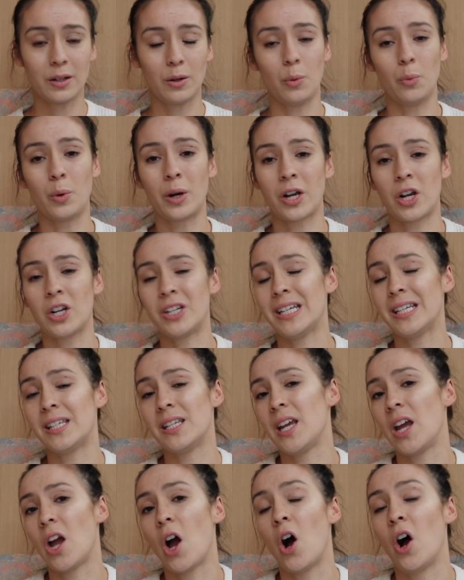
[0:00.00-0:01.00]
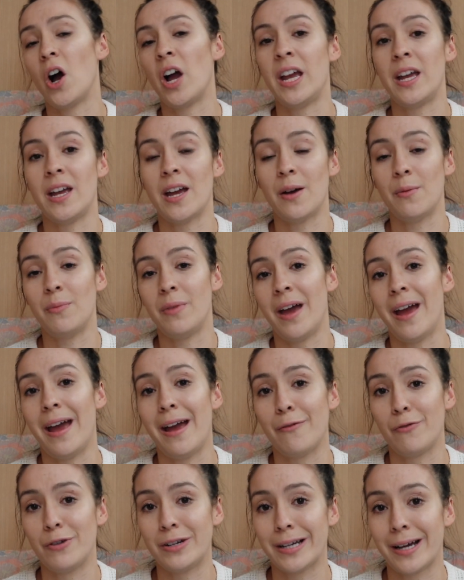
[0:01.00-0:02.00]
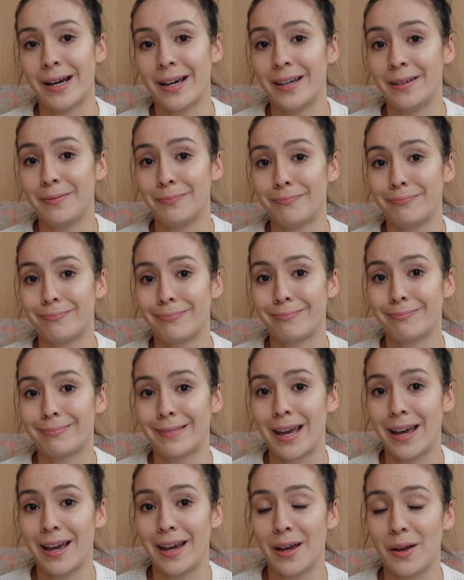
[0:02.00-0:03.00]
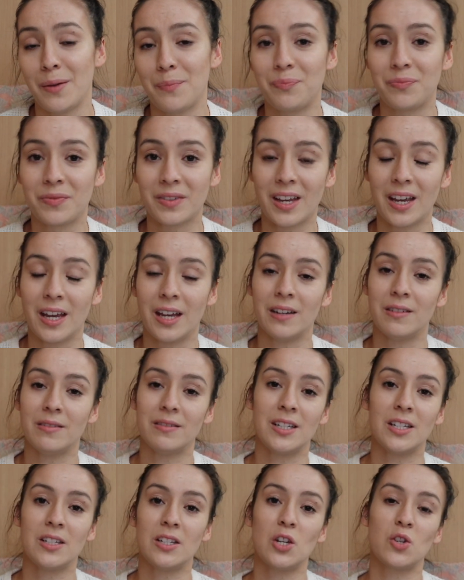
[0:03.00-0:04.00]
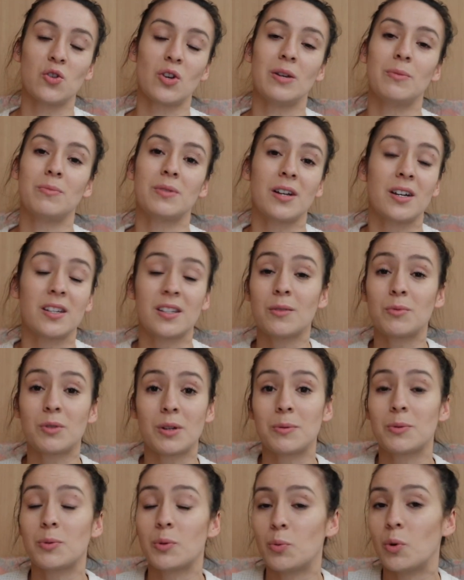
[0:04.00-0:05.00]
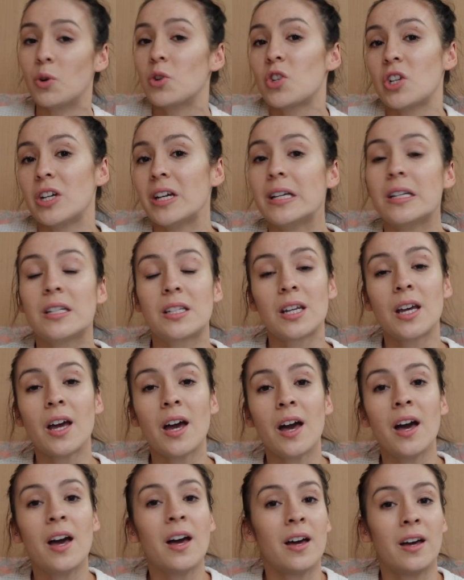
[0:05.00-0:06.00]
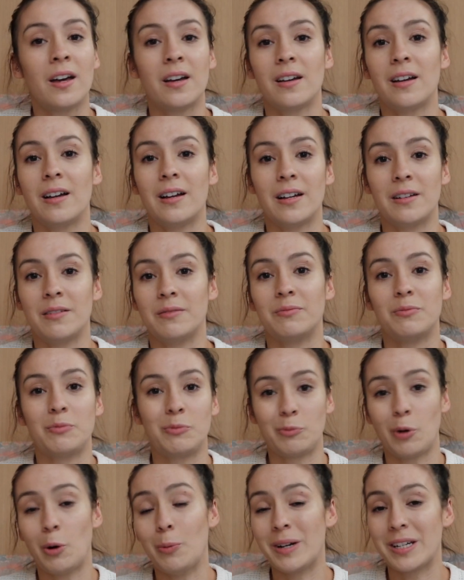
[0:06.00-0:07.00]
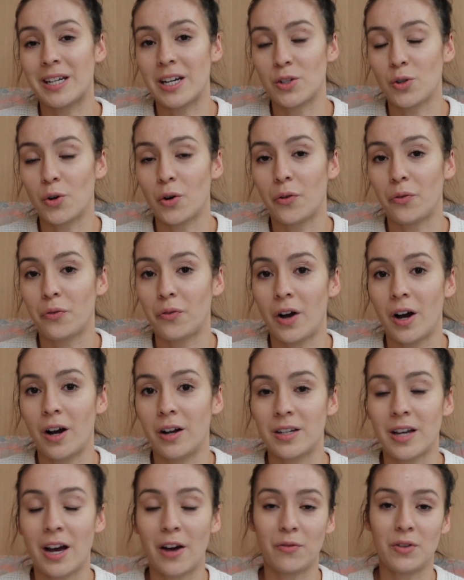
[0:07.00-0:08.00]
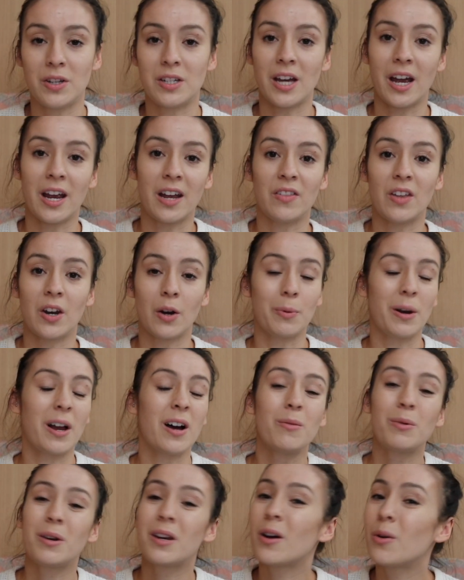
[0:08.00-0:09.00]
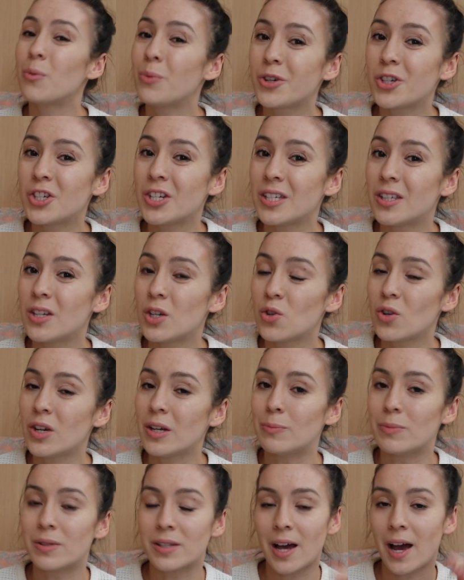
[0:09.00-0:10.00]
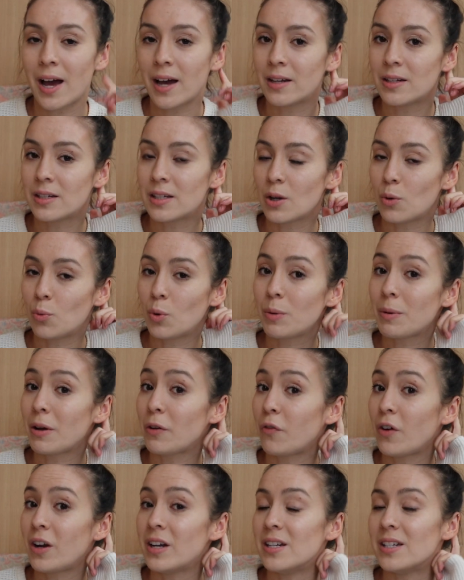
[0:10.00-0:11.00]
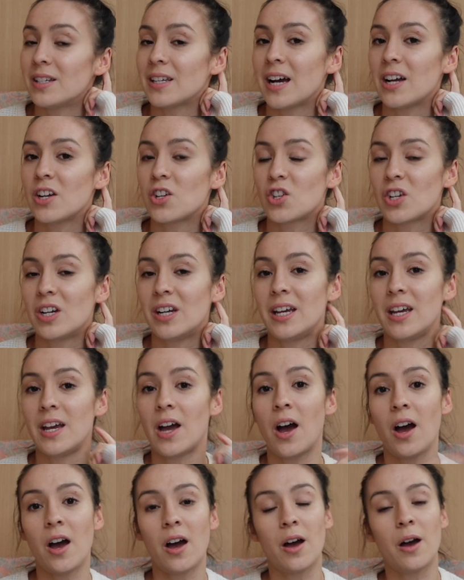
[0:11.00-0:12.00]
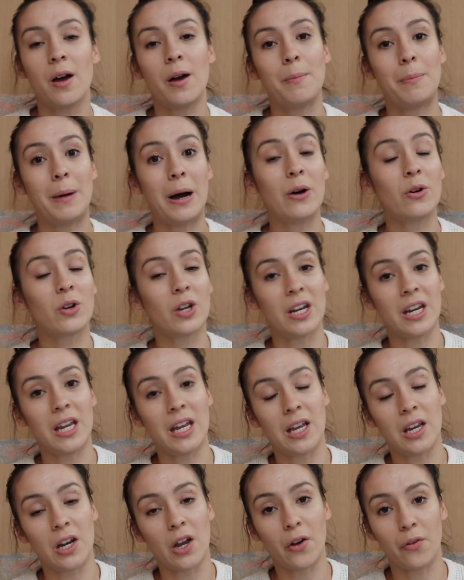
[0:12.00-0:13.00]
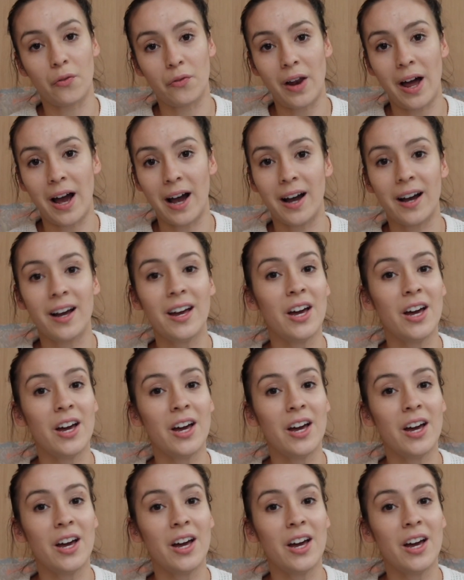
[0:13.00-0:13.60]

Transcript: When I go to Disney, I am there every day in Disney Dreams. I sometimes would watch it on my days off. I'd have the day and then I'd be like, I'm gonna go and watch Disney Dreams. And one of my friends actually, her balcony in her flat,